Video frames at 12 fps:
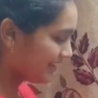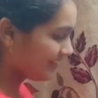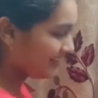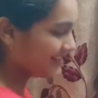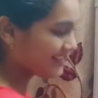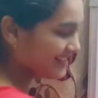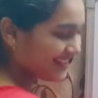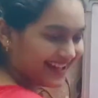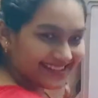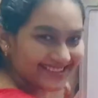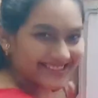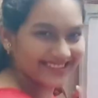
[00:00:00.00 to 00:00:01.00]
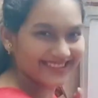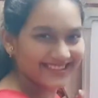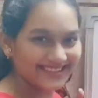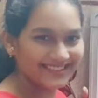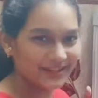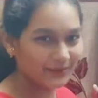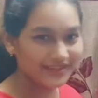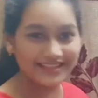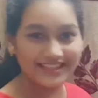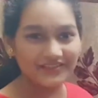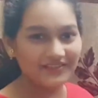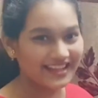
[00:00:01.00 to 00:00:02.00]
This is the answer. Wasn't
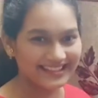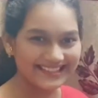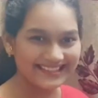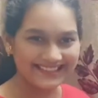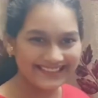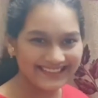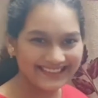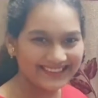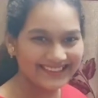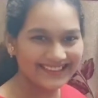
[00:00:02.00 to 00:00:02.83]
it very easy?